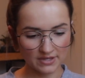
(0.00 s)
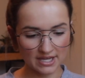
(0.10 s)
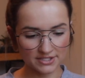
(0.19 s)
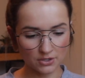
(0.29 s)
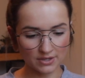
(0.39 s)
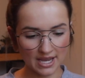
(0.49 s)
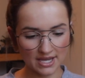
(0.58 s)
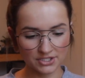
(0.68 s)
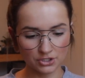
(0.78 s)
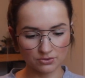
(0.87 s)
It's
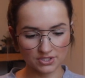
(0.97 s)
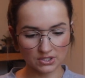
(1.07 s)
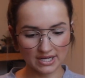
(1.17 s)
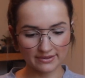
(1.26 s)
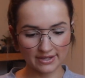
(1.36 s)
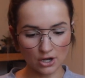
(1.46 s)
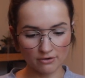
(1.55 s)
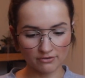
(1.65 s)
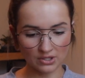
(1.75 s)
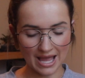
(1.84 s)
okay to slightly
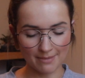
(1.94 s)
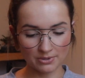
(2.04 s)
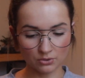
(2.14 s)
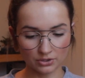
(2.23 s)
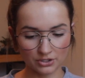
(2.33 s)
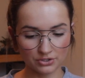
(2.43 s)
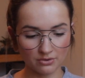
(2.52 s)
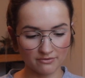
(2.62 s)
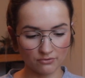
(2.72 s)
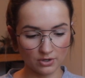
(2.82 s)
overlap in order
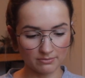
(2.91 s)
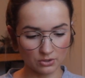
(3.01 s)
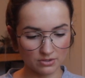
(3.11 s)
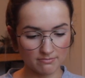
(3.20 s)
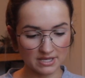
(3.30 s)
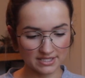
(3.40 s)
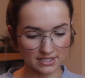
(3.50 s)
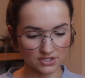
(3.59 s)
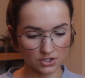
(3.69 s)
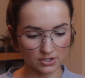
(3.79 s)
to avoid
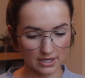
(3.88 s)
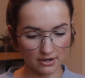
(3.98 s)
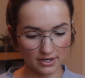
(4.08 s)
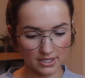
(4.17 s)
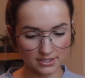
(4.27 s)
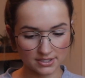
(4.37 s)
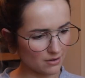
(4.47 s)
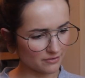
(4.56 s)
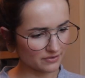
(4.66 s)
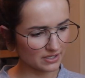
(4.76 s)
missing certain areas. How
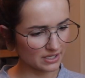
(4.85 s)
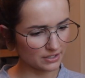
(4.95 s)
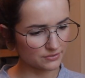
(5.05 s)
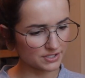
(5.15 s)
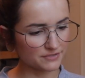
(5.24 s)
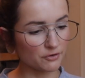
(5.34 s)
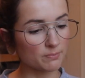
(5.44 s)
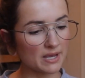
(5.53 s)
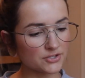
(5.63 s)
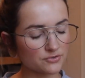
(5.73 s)
often can I use this? For
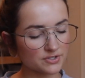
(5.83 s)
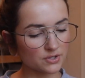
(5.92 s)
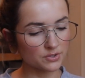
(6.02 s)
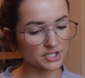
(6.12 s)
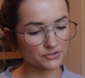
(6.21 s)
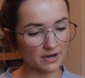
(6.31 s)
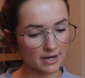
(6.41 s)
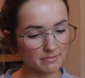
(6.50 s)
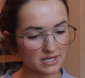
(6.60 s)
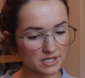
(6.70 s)
best results, it's
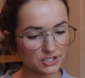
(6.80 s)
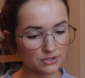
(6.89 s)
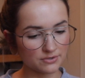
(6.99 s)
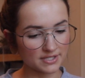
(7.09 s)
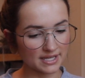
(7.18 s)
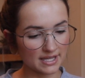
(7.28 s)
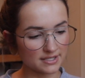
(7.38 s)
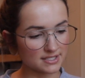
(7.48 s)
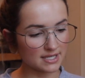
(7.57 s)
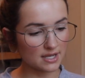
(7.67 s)
recommended to use the
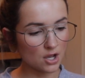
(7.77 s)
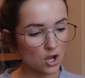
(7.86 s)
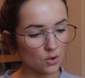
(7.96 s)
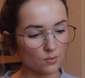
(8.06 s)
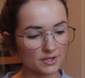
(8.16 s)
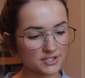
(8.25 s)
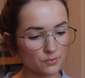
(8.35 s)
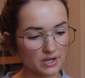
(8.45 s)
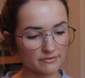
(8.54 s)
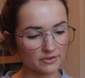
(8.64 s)
Kenzzi once a
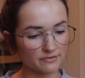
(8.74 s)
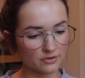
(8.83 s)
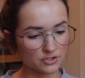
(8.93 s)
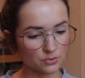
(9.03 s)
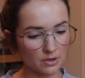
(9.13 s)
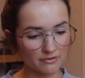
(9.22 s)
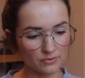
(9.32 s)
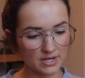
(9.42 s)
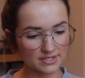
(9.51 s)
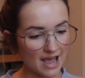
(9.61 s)
week for the first 12
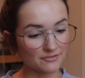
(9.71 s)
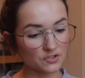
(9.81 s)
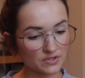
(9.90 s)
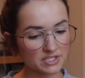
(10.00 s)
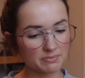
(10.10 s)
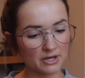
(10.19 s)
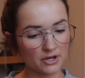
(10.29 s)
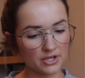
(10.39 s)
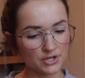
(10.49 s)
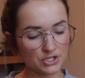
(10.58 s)
weeks. After this
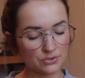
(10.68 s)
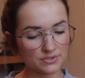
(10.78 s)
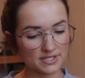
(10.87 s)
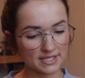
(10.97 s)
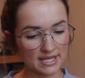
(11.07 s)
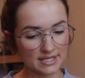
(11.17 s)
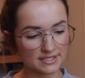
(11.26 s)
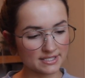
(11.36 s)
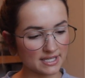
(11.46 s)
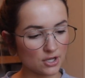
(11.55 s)
period, use the
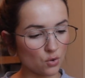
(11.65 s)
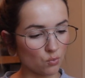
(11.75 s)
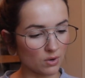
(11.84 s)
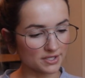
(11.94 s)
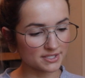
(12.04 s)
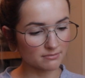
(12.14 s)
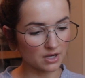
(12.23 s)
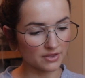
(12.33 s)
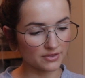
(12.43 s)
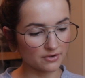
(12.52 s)
Kenzzi once a
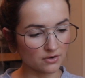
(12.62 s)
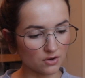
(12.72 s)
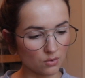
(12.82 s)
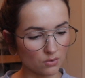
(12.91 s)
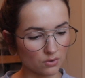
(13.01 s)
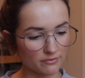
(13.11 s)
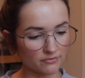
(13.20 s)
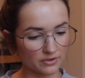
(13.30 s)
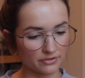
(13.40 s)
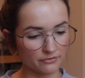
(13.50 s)
month or
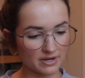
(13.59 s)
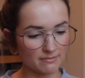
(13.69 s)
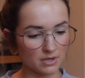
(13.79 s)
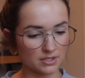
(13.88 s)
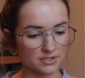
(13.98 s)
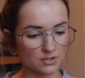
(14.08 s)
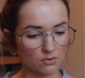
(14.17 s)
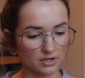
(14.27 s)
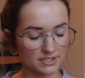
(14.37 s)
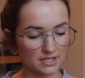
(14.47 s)
for 3 months
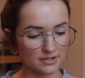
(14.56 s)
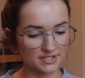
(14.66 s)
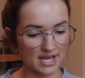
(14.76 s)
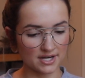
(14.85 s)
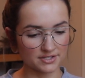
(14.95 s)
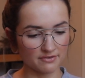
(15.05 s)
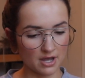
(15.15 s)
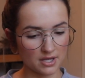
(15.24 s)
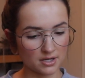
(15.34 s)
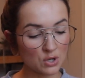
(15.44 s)
or until
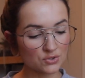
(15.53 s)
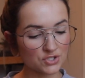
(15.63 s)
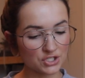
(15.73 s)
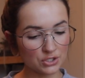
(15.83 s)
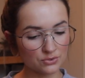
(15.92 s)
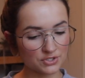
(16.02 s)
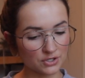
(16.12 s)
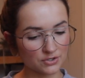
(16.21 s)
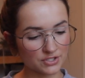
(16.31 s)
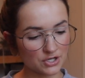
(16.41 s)
satisfied. Most
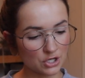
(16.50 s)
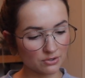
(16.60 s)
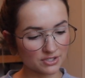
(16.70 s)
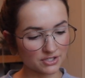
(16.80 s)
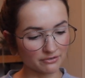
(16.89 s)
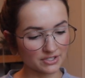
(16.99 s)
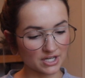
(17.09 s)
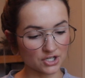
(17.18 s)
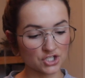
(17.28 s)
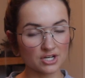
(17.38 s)
users notice a
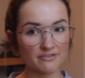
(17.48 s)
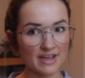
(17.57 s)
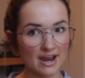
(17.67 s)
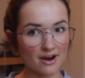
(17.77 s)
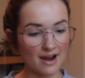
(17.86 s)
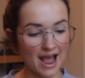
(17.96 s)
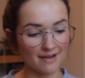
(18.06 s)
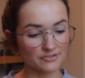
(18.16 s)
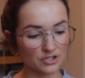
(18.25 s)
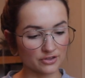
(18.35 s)
reduction of hair
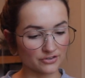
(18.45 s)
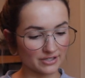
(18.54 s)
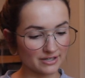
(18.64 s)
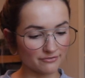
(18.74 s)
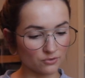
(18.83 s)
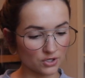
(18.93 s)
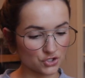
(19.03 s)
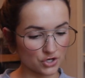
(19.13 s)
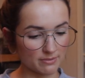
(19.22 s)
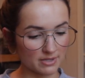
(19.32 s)
after 3 to 4
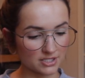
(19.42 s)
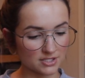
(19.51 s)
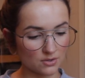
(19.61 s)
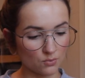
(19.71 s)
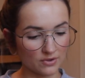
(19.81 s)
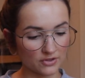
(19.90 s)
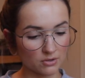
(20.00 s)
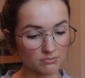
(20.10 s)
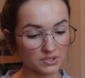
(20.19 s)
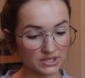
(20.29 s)
treatments with
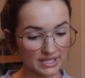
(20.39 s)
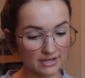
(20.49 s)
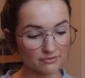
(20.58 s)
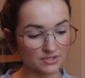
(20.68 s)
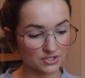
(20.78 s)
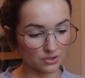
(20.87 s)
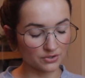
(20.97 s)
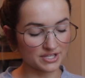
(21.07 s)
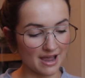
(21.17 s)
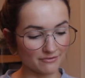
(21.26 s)
complete
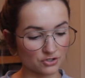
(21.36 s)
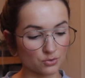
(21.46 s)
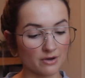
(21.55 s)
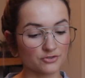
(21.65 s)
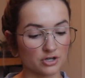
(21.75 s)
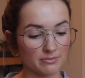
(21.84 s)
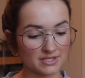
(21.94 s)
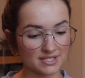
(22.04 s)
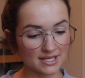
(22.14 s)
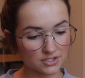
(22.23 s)
results after 12
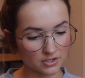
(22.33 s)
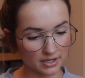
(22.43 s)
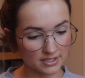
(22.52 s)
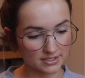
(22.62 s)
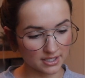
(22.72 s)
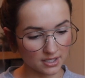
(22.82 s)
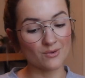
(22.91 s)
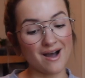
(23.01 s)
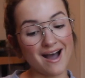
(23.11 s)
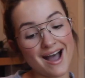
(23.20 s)
treatments. That's crazy.
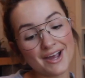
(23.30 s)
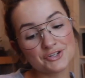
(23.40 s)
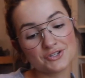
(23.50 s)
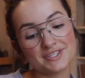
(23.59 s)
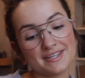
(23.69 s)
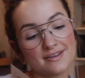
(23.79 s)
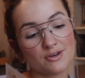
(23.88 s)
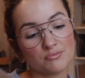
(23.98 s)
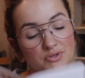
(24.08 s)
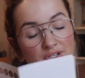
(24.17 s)
So I should see
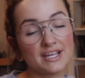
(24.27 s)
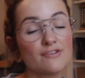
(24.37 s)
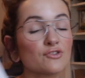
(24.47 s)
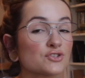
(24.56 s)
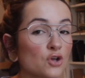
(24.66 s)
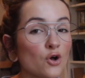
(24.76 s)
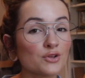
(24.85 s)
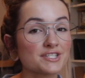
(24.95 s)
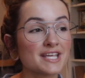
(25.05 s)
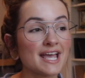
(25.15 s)
complete
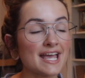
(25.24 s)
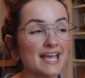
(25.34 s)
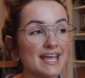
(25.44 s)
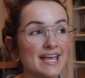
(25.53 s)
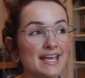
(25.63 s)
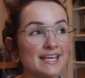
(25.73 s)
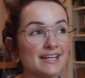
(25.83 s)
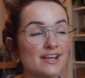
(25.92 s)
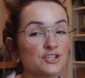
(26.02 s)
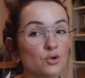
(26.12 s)
results
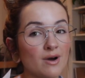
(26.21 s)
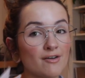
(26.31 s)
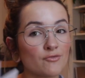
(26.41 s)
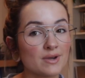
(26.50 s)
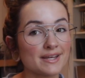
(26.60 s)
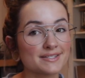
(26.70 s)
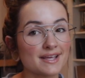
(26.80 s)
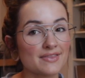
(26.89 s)
in 12 weeks.